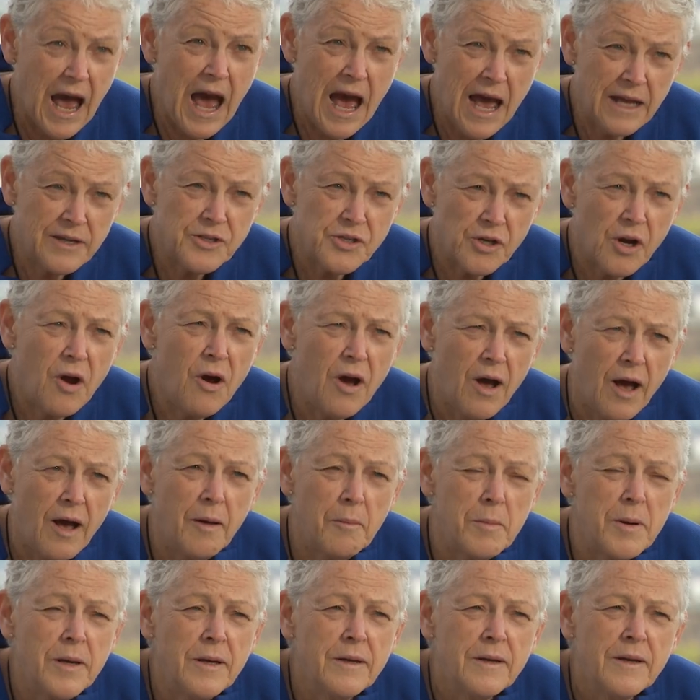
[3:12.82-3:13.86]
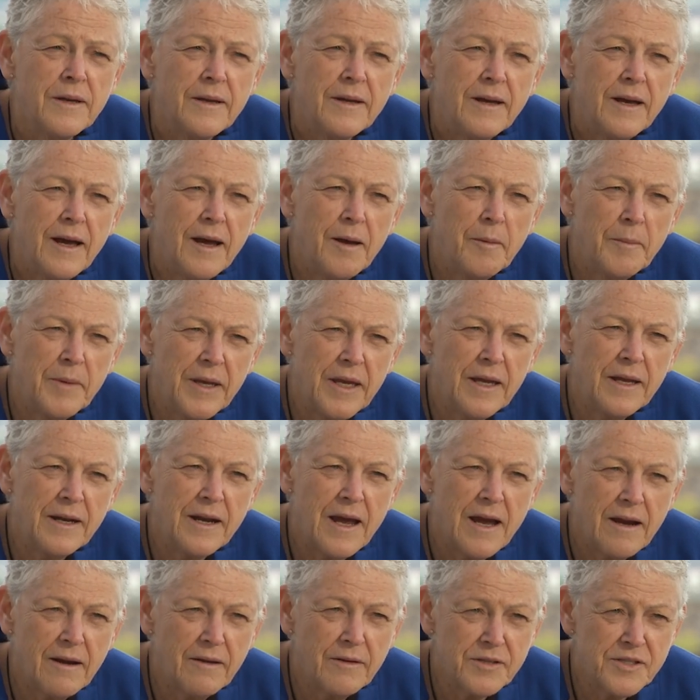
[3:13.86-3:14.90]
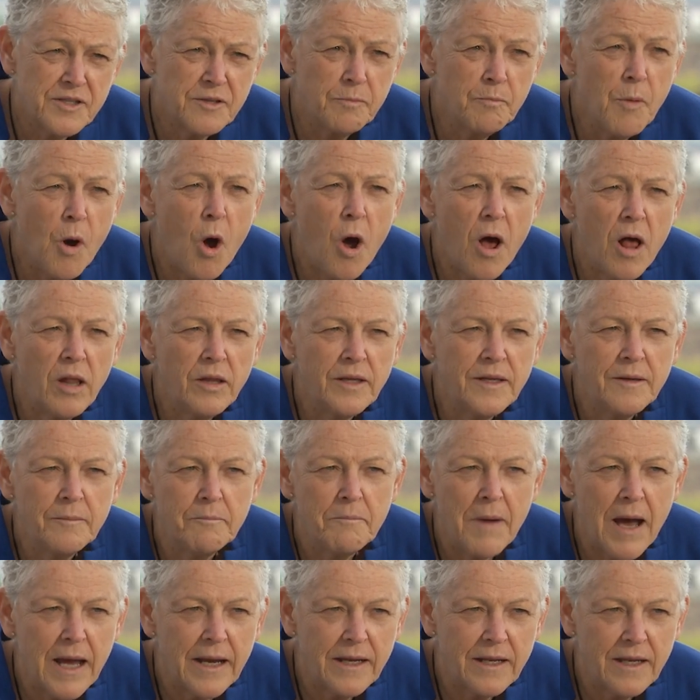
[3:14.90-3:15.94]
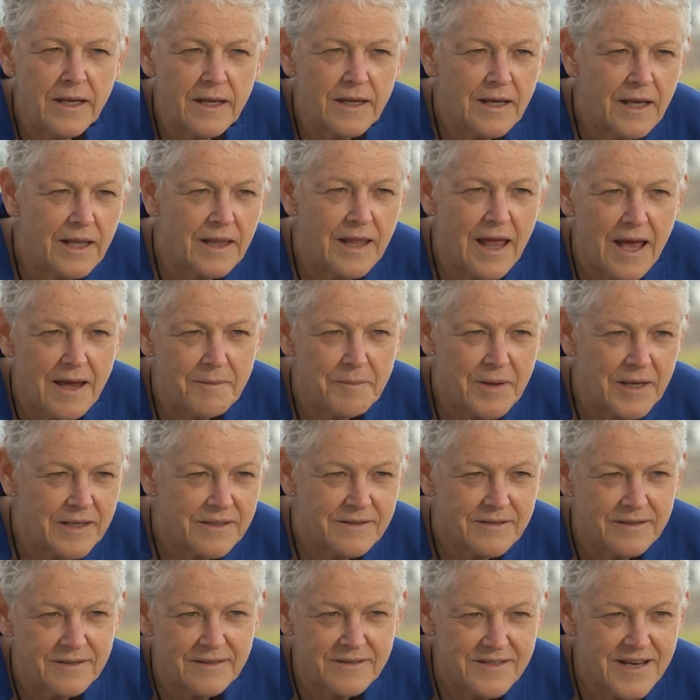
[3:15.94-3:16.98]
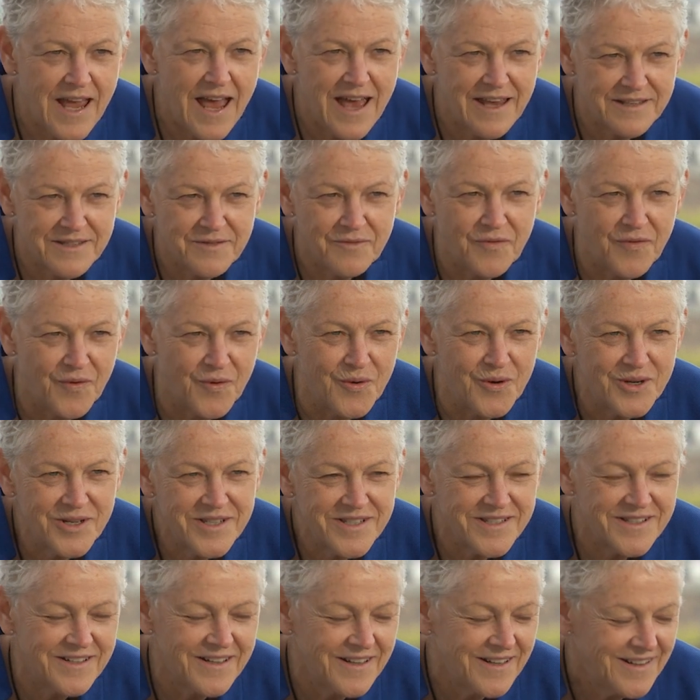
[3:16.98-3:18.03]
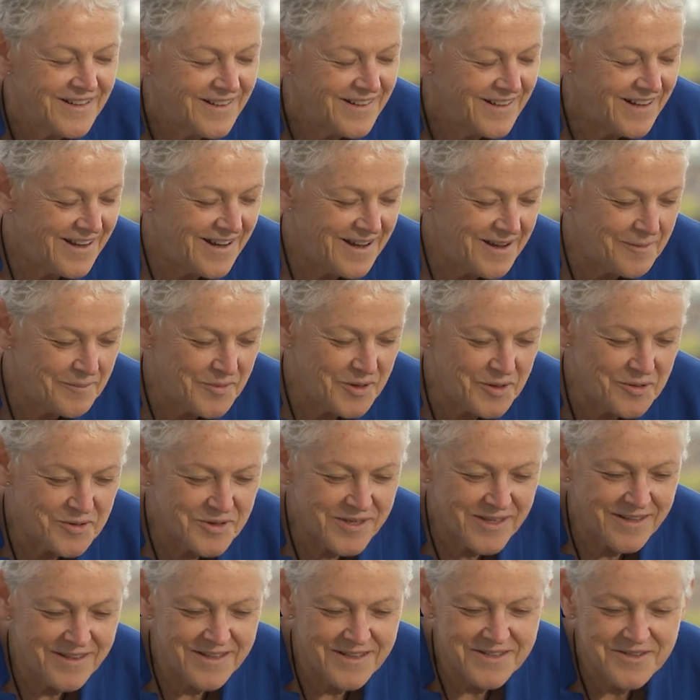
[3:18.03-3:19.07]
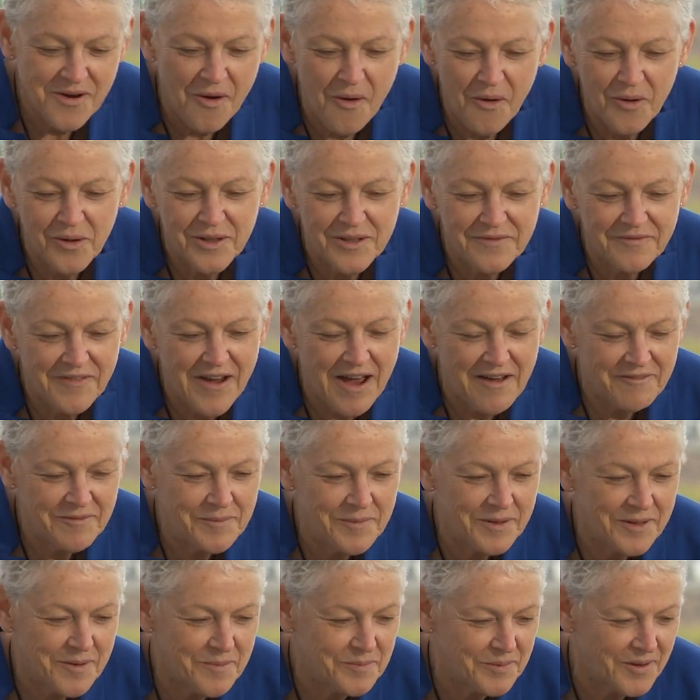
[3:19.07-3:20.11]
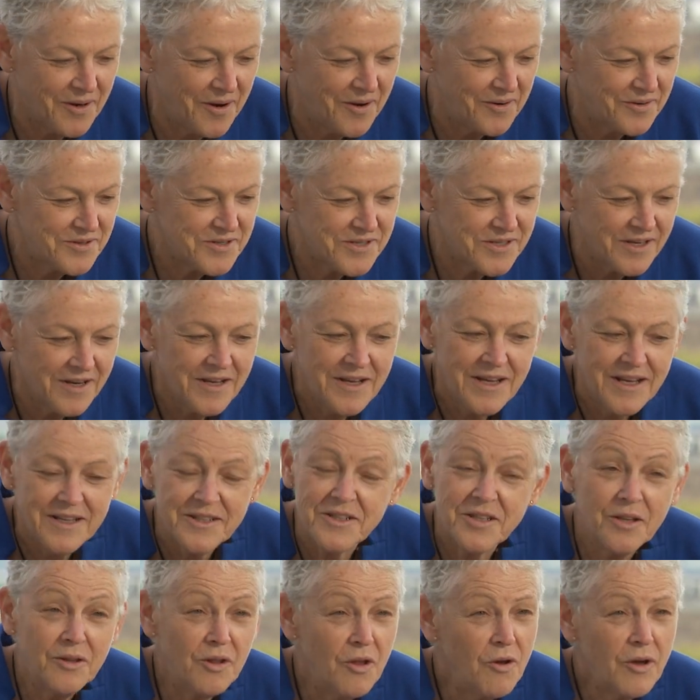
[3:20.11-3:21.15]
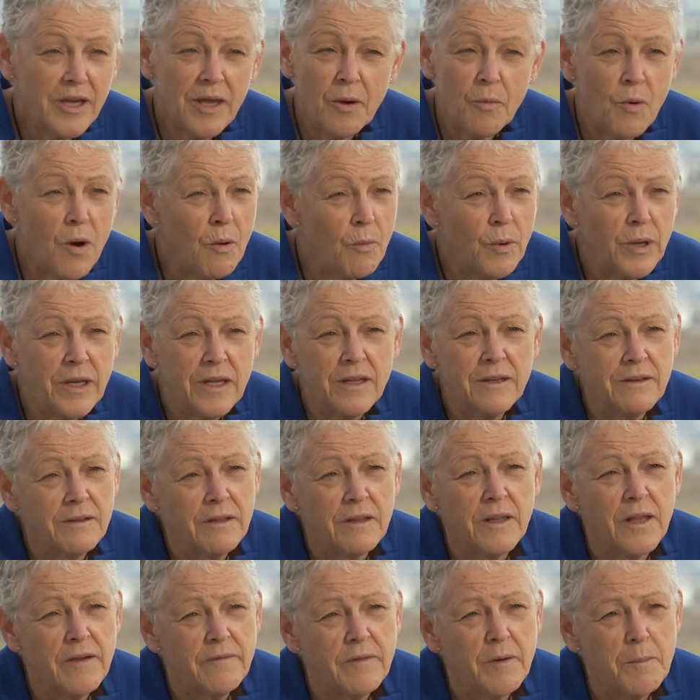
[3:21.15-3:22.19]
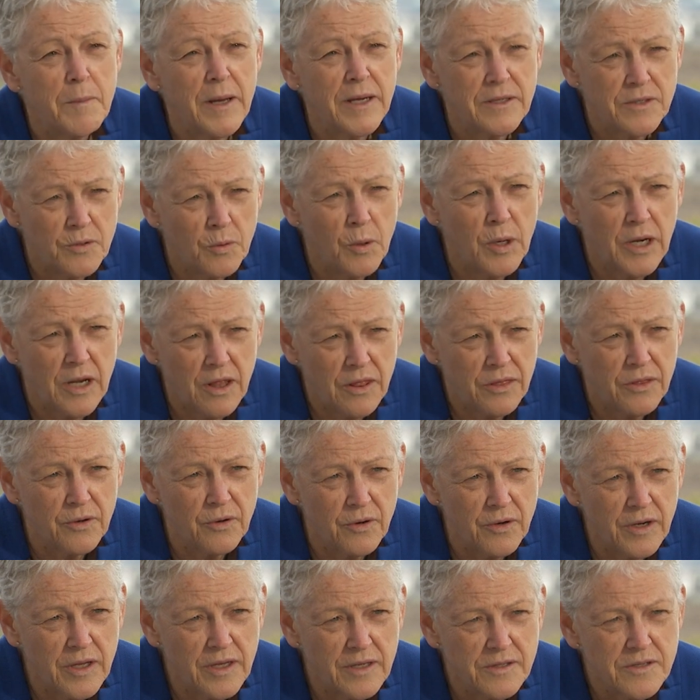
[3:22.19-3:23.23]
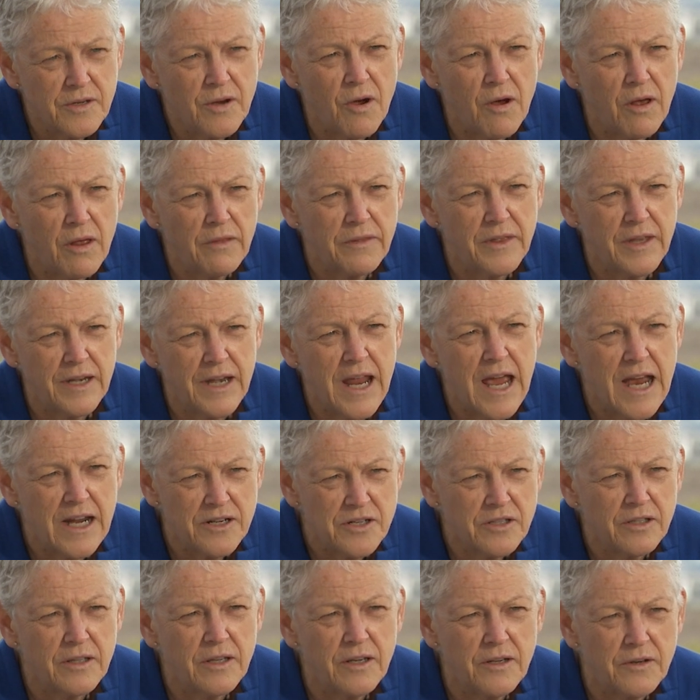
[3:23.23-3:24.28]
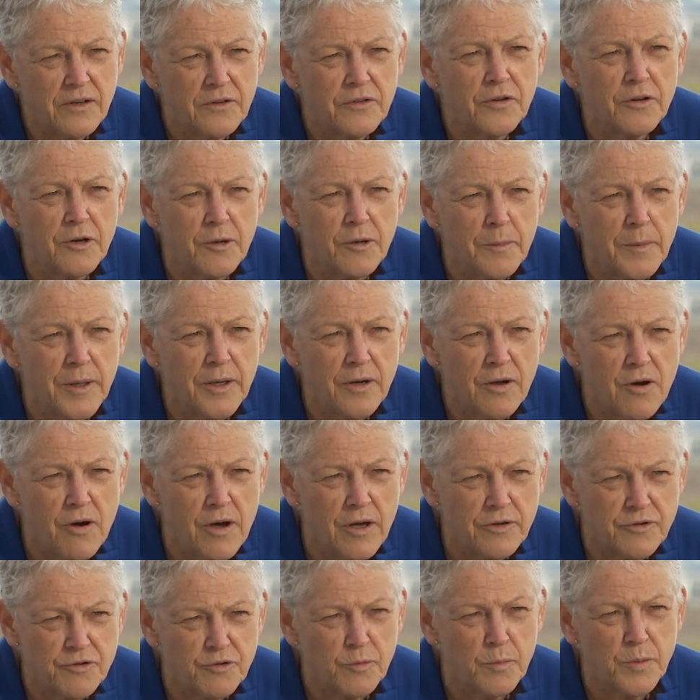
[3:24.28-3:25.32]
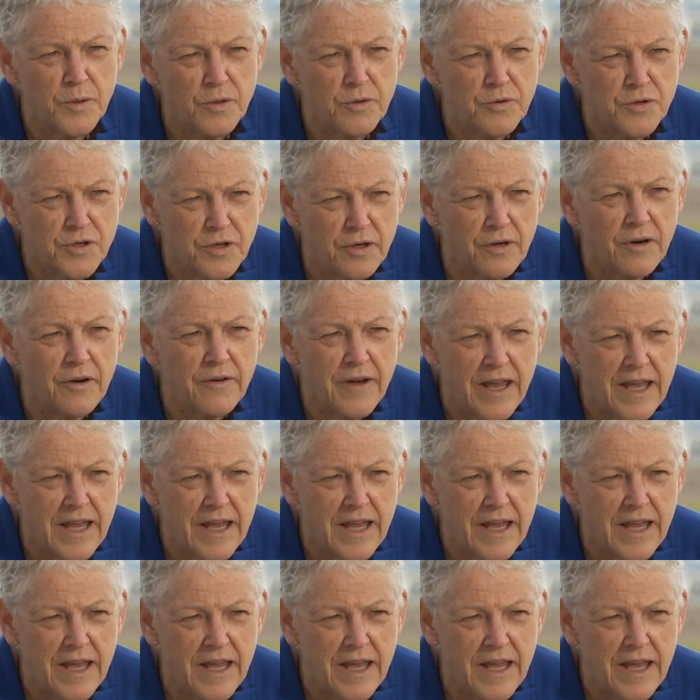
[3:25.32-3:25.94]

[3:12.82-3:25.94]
Our job um, in our small and mighty climate task force. Um, using this whole of government approach to look at what we can deliver by 2030. It's called the Nationally Determined Contribution or